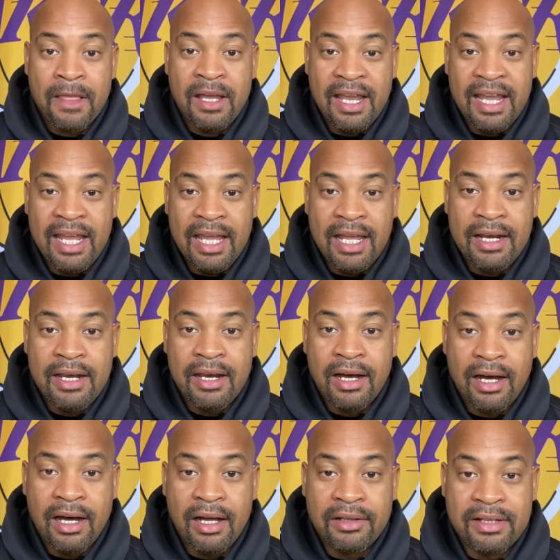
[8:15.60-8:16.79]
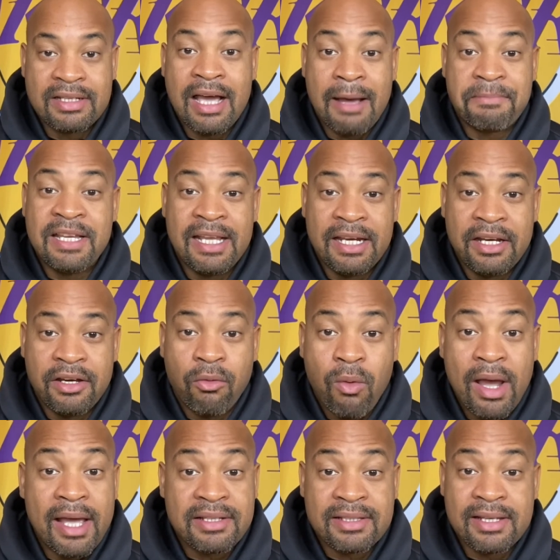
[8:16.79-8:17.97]
in the top 10 in the
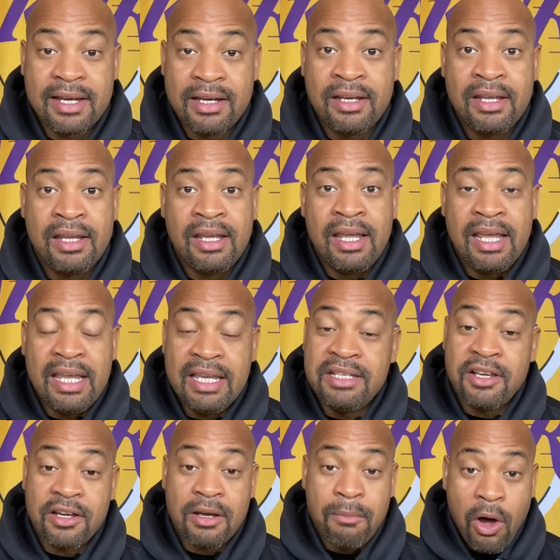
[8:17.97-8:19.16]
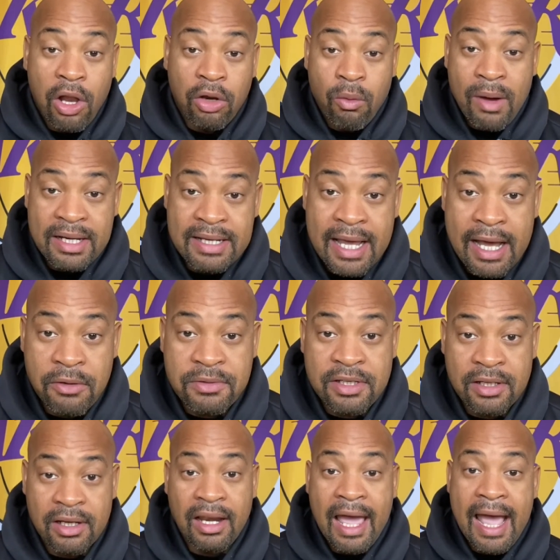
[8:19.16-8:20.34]
West, and he took them all the way down to
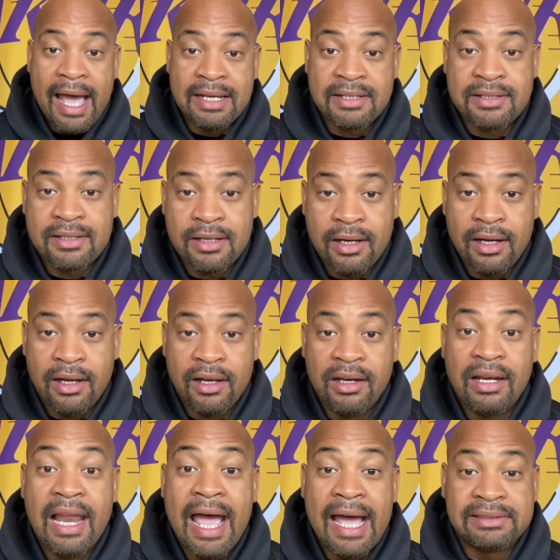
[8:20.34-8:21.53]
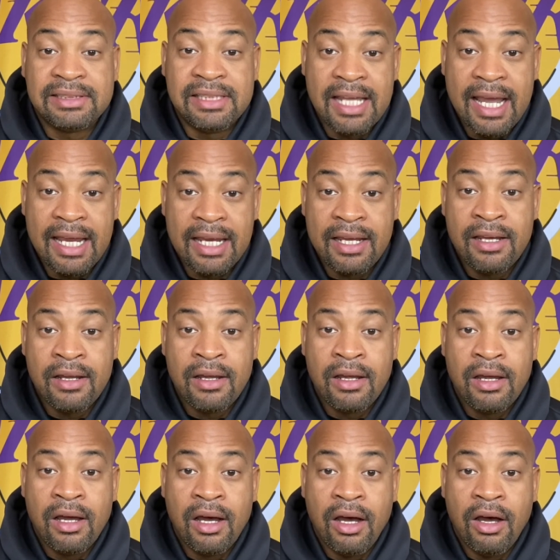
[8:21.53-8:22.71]
the last day
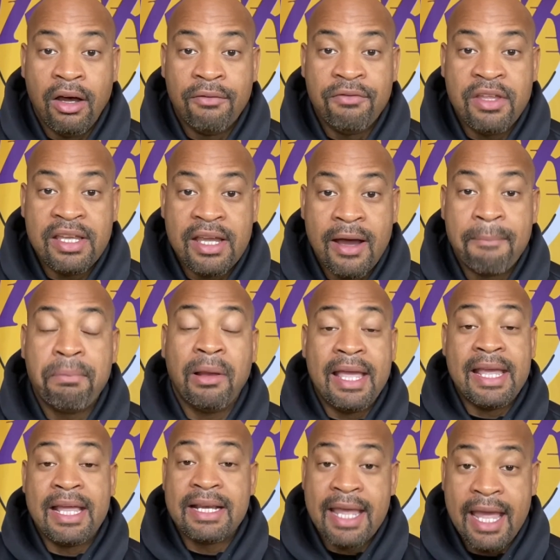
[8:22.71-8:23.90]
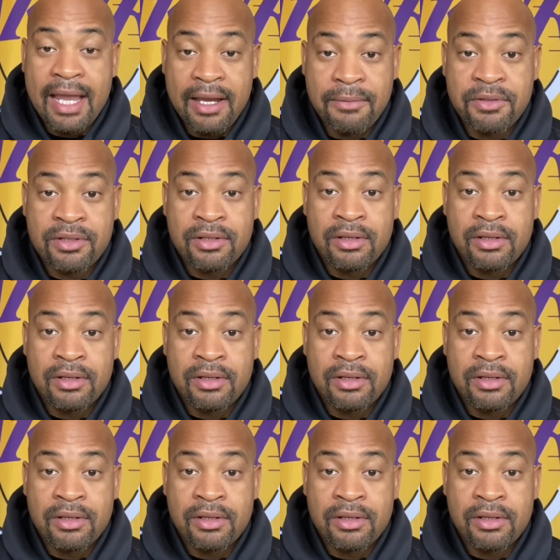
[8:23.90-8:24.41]
of the play-in games.